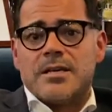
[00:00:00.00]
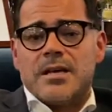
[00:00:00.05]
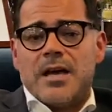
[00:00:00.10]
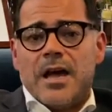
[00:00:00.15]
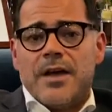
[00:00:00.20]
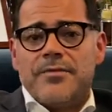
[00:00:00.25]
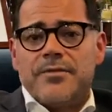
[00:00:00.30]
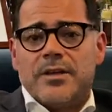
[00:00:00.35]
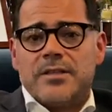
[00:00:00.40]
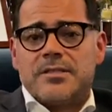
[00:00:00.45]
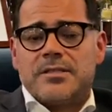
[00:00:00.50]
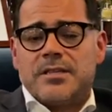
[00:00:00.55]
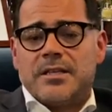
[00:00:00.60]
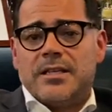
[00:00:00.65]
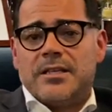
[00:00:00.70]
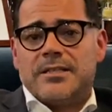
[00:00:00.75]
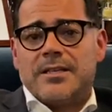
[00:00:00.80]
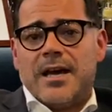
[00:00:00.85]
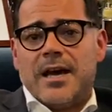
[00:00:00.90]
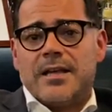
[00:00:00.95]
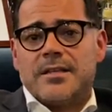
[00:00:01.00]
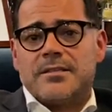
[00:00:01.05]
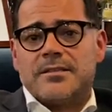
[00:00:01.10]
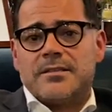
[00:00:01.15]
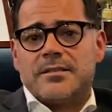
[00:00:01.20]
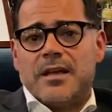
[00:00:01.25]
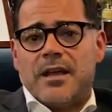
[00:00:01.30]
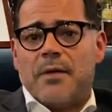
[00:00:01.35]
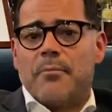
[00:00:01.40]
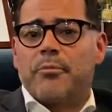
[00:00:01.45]
and that City
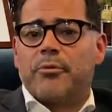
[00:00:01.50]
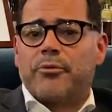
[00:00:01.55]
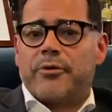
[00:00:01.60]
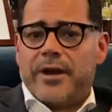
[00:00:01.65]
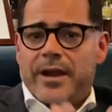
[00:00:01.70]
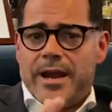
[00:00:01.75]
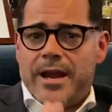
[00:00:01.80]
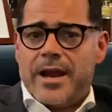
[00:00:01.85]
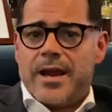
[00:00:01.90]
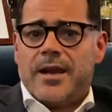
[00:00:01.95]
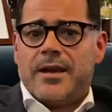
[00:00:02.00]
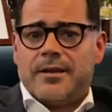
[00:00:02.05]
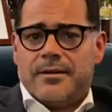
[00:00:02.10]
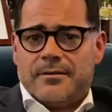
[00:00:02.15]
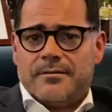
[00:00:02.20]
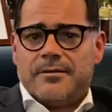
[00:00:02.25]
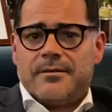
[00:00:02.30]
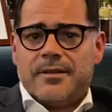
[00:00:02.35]
Tats, our brand,